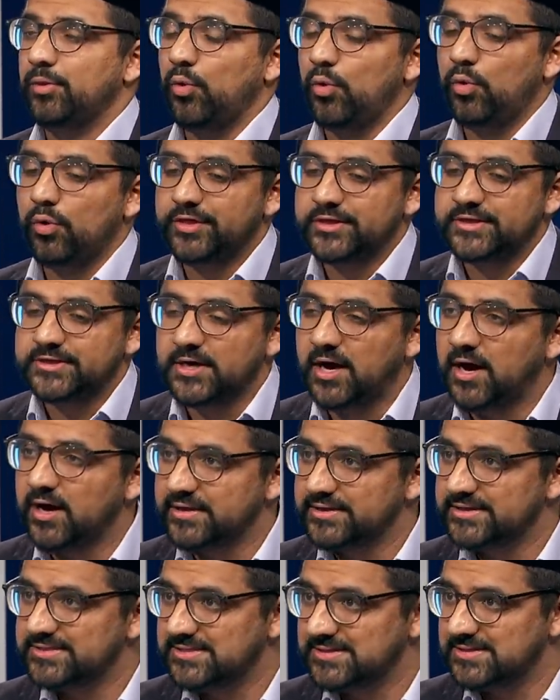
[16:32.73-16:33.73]
All the
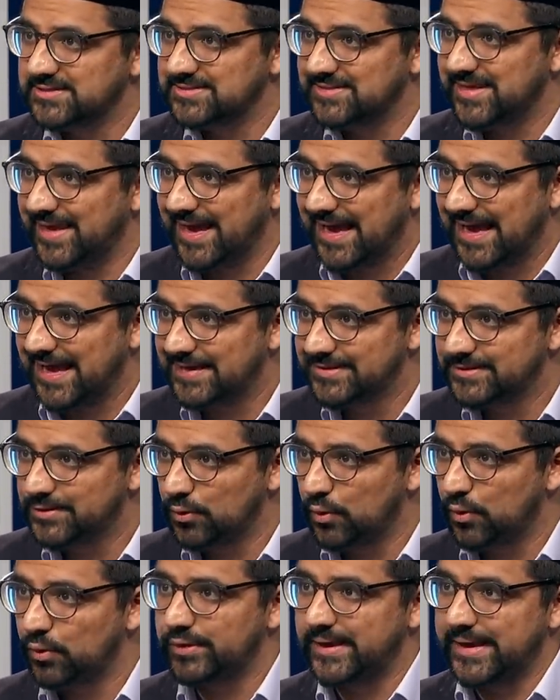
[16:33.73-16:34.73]
darknesses they
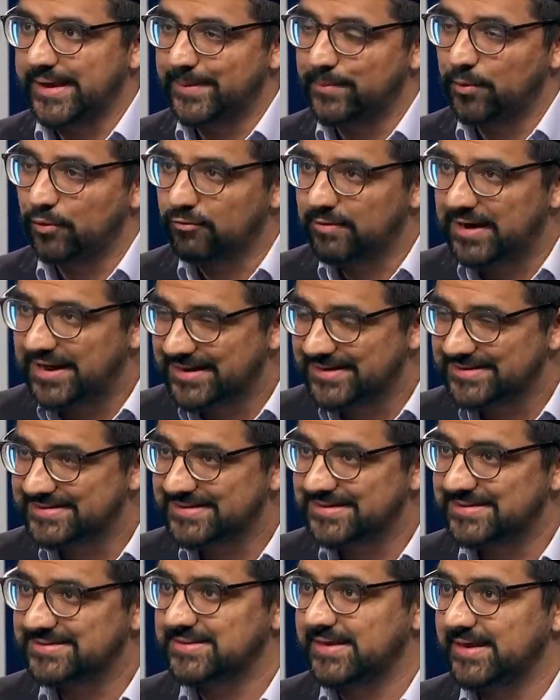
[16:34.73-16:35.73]
had, all the
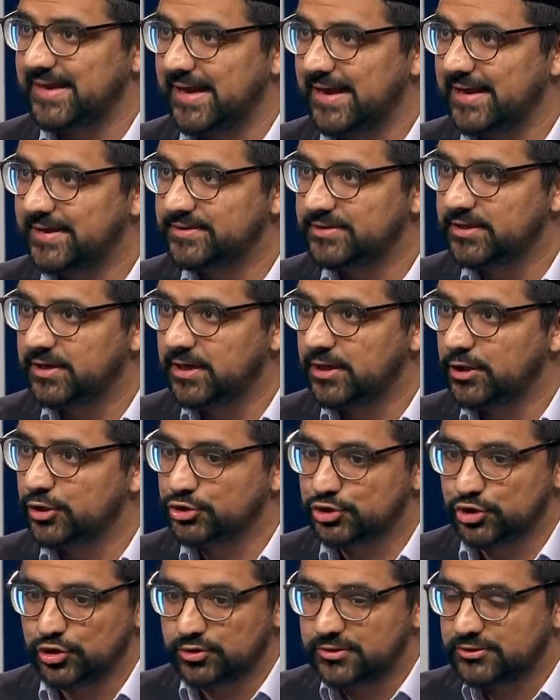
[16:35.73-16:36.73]
immoralities they had,
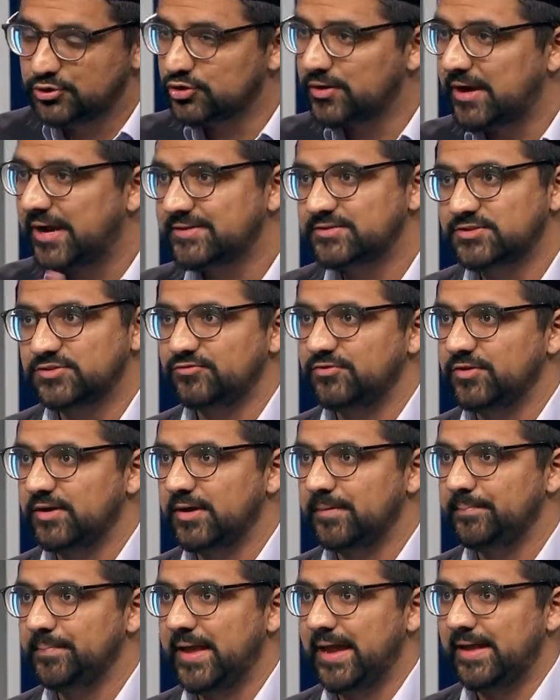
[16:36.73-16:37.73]
should
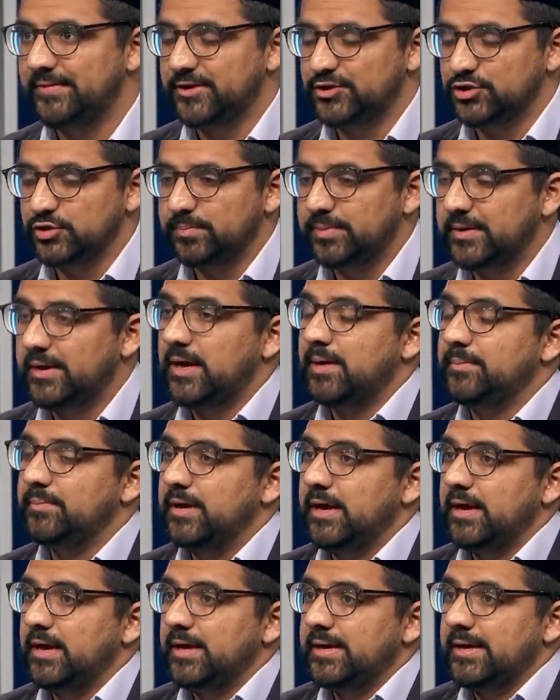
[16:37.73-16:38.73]
transfer and they should
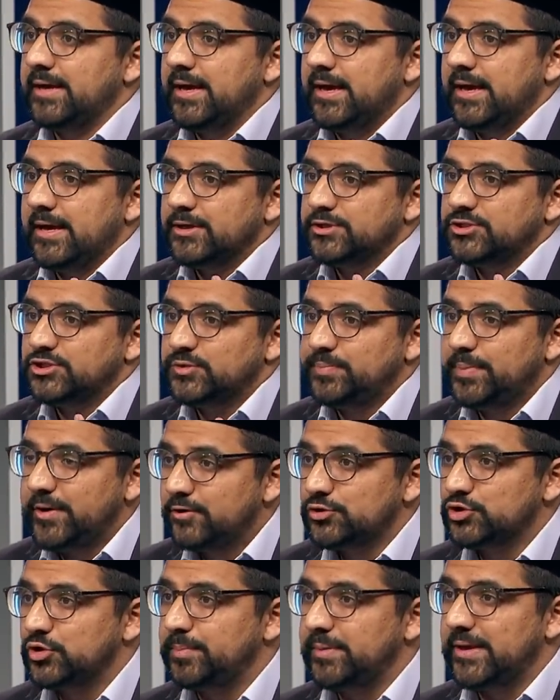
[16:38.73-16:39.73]
become a
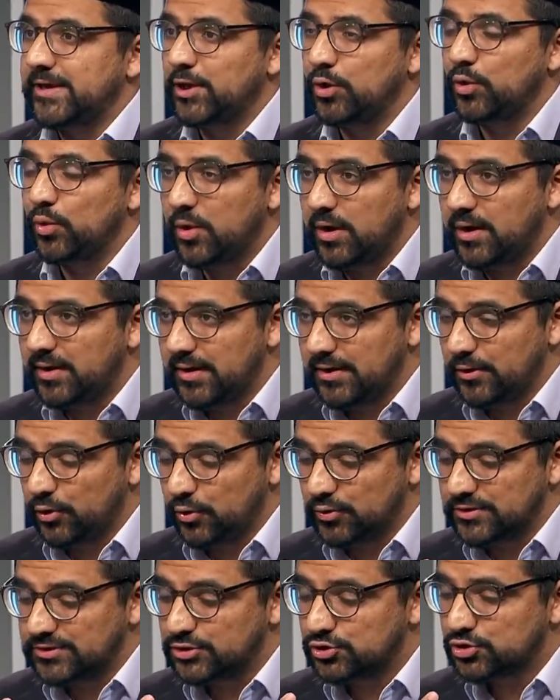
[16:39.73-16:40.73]
spiritual being who, are,
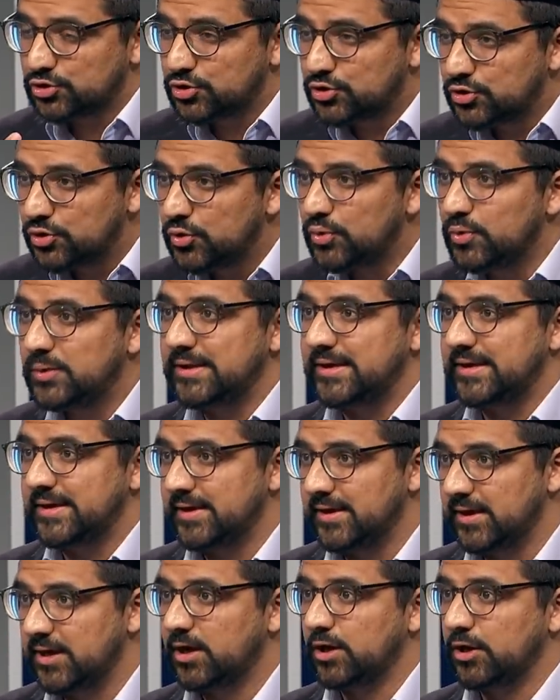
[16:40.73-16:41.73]
who is
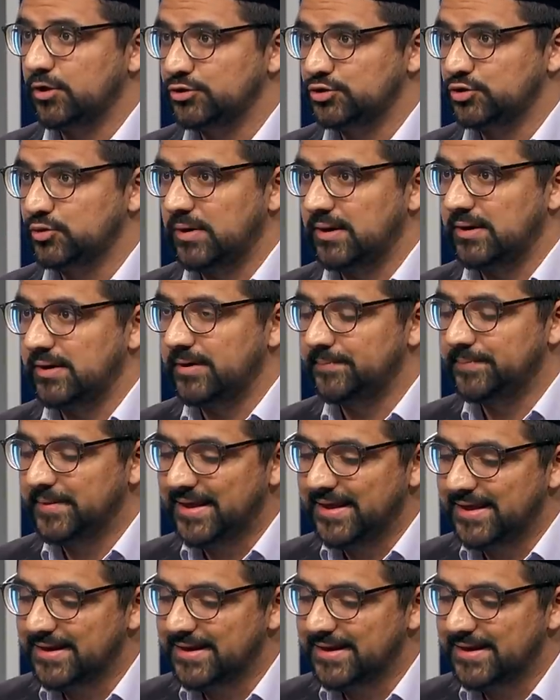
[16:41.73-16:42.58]
truly close to Allah.